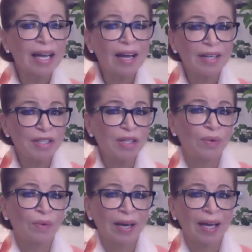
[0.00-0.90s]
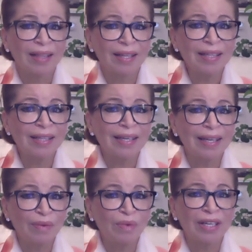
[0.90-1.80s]
I do. And I think that
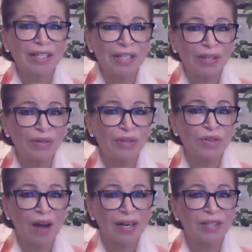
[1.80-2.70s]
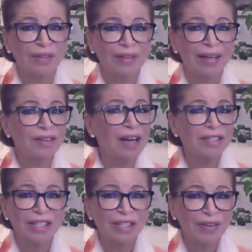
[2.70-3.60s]
he will continue to try to do that, not
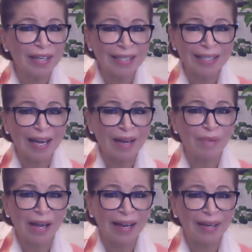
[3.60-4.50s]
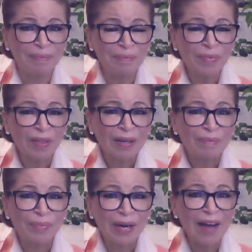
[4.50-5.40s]
just during his campaign,
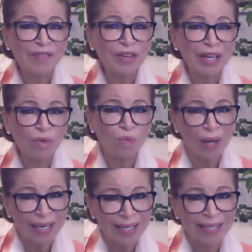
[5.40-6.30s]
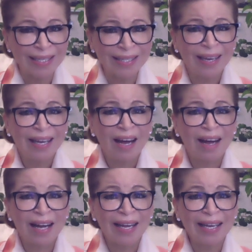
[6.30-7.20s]
but after he wins.
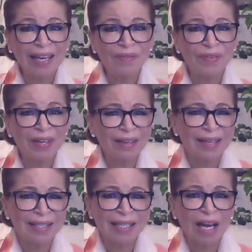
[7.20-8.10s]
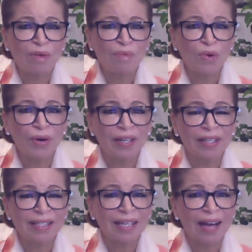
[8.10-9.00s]
He realizes how important it
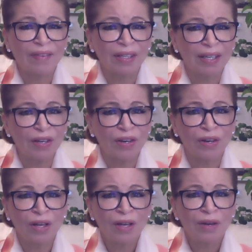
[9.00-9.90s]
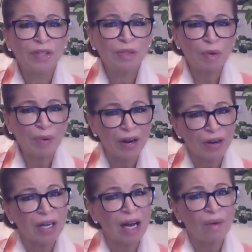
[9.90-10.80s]
is to have a leader who's prepared
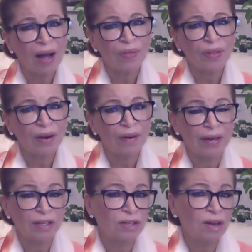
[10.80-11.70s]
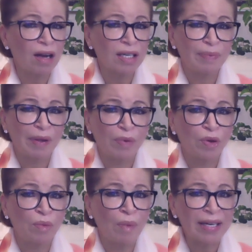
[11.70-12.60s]
to go out there and to talk to people
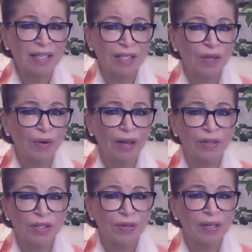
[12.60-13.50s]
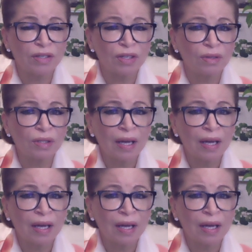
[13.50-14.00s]
who might disagree on certain issues,